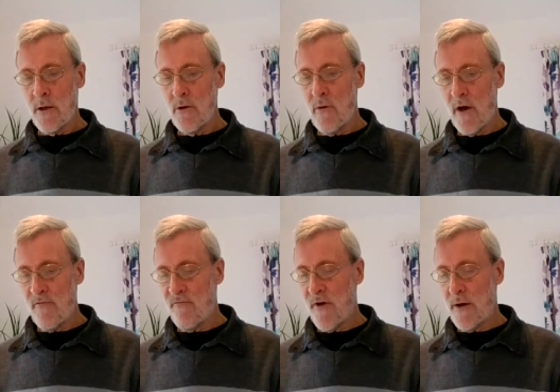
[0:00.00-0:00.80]
You
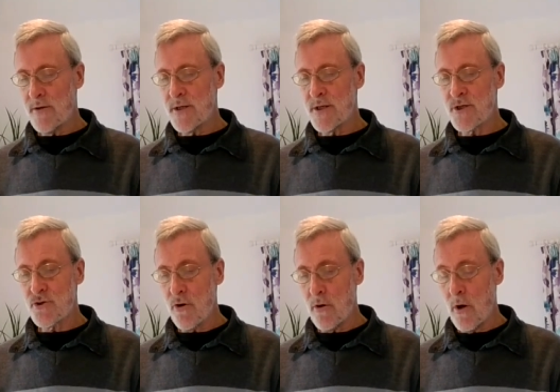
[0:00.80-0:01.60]
have founded a
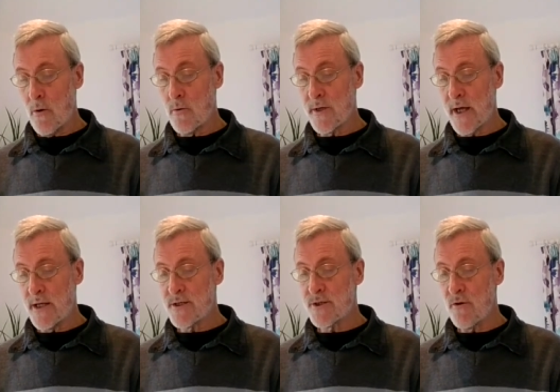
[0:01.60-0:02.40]
stronghold
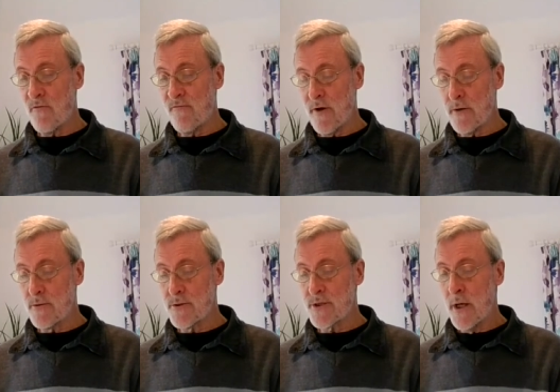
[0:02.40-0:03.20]
against your
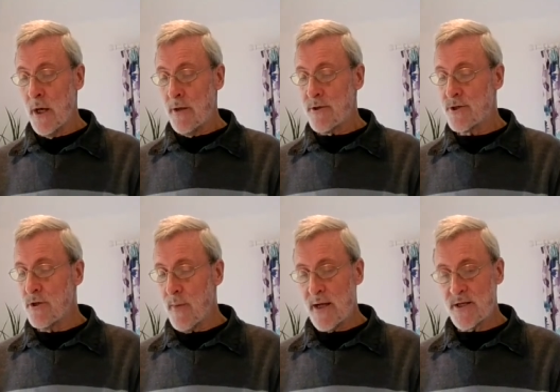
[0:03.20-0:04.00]
foes, that
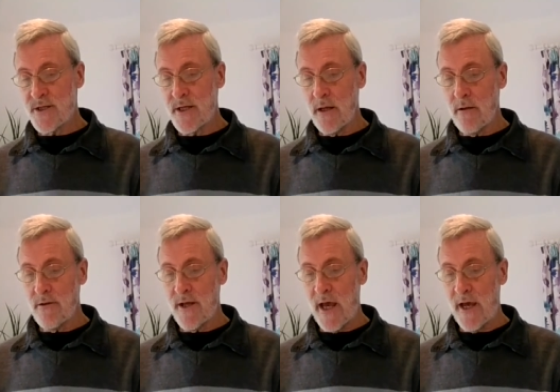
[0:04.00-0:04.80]
you might
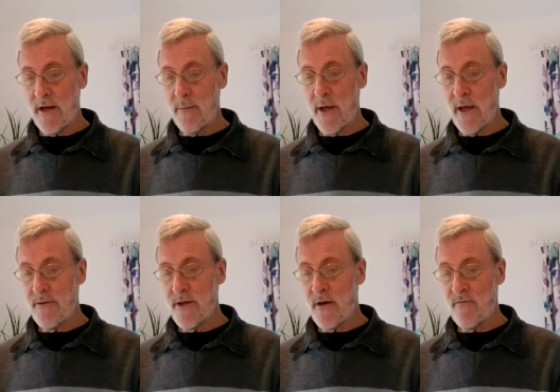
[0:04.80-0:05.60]
still the enemy
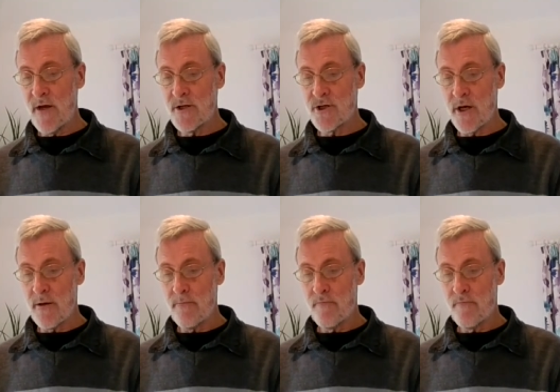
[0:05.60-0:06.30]
and the avenger.